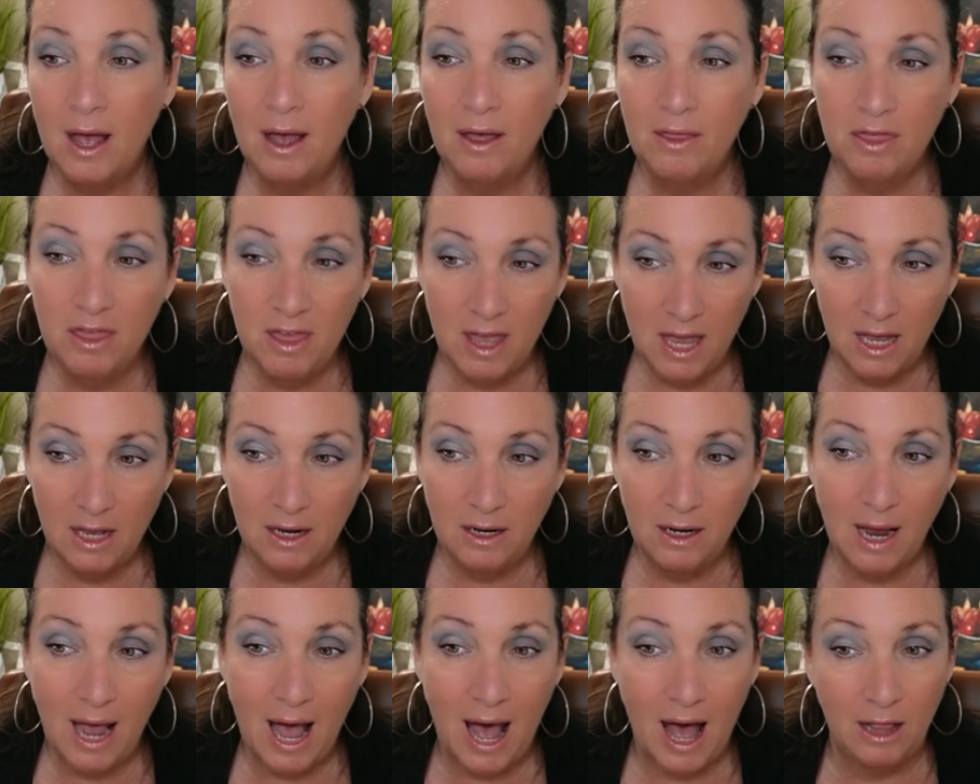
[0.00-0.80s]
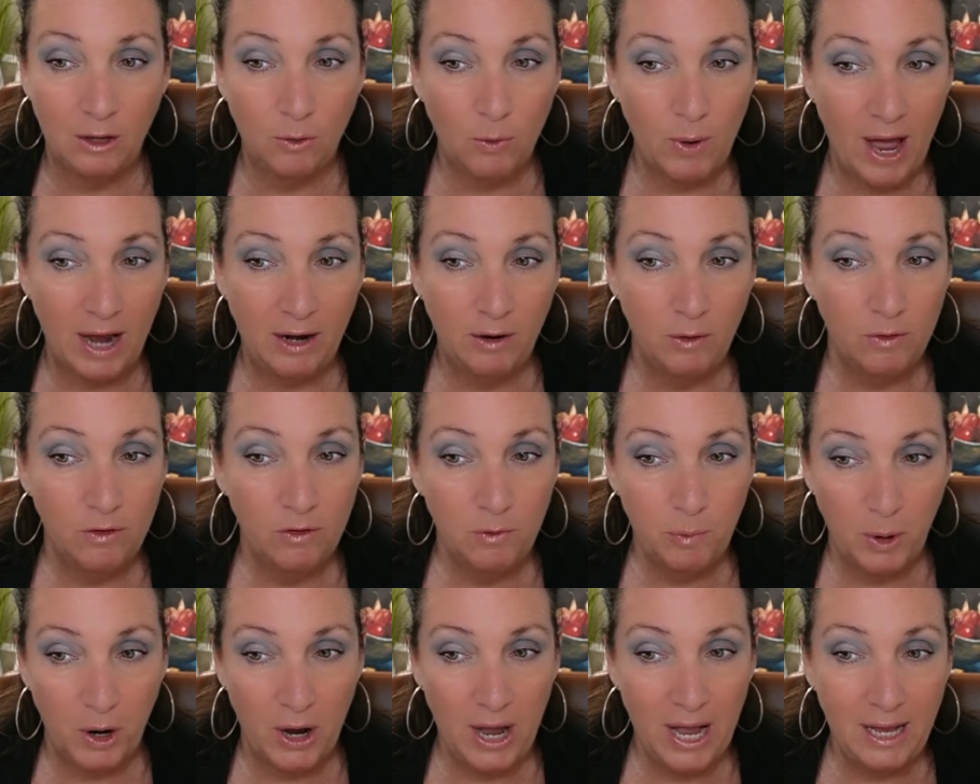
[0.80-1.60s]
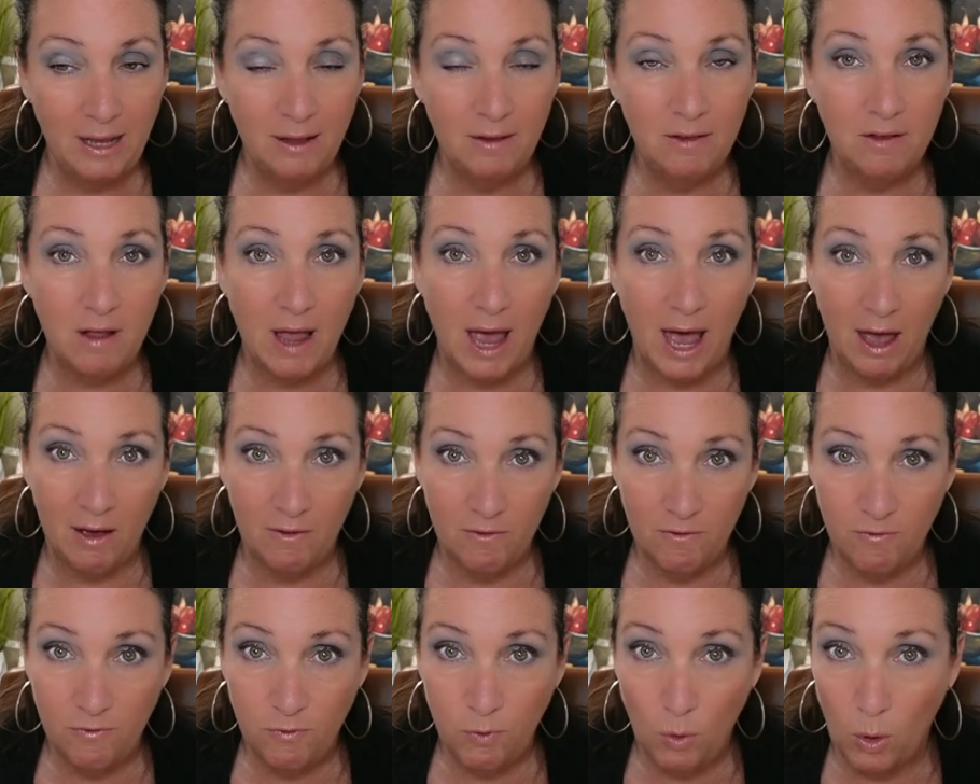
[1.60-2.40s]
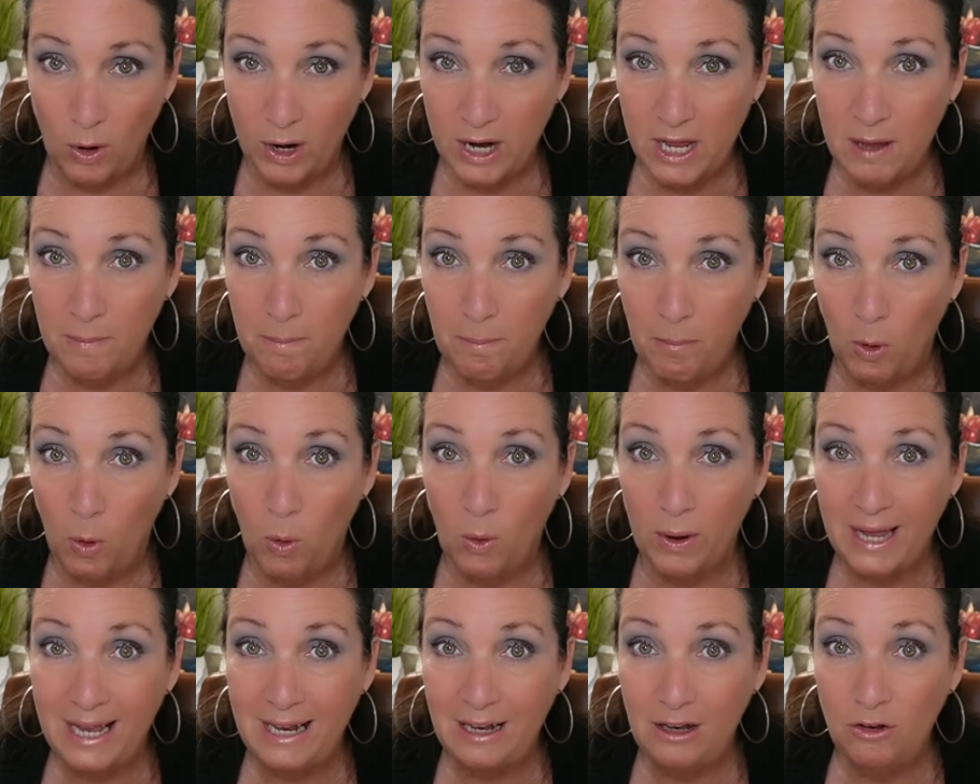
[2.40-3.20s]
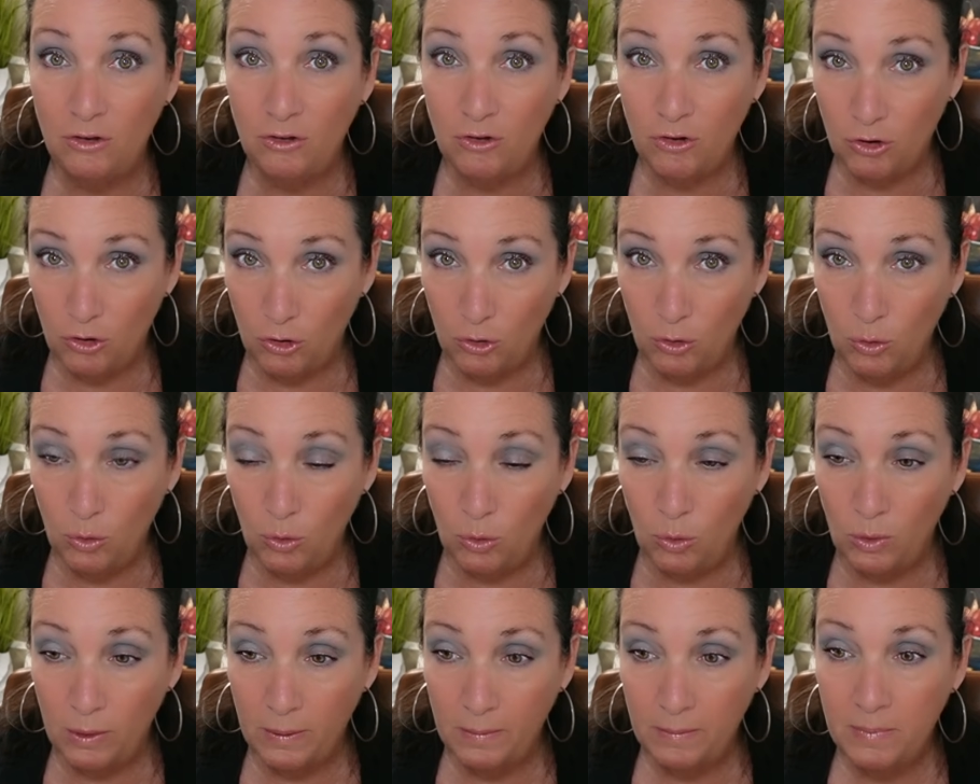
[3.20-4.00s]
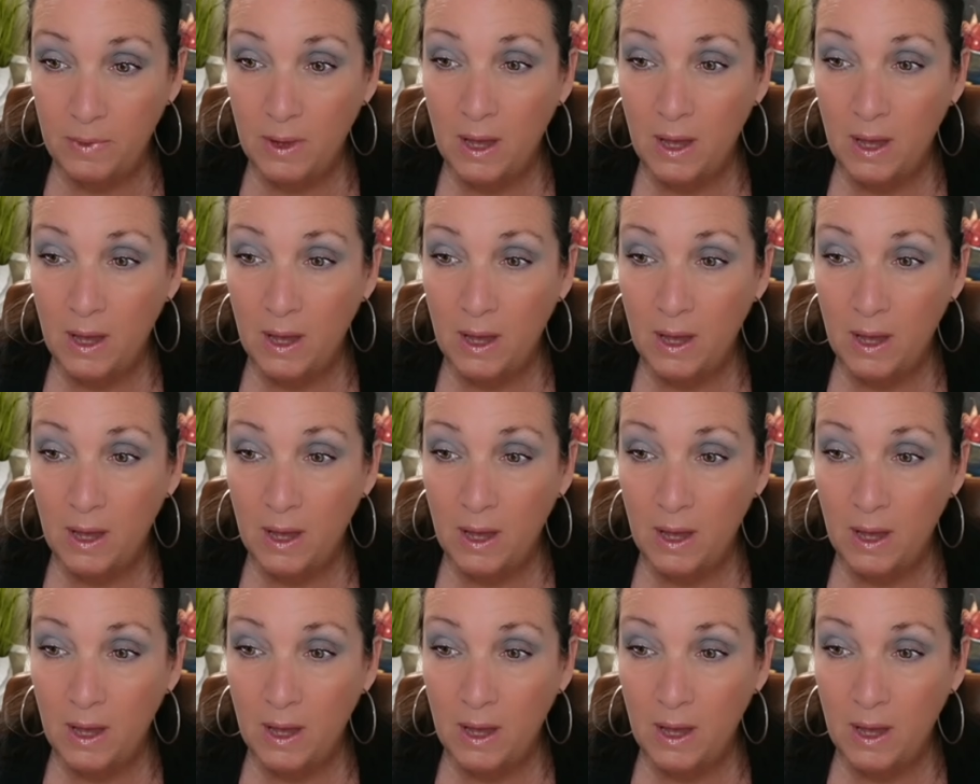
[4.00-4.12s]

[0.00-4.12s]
Then Colorado Springs at 40.2%.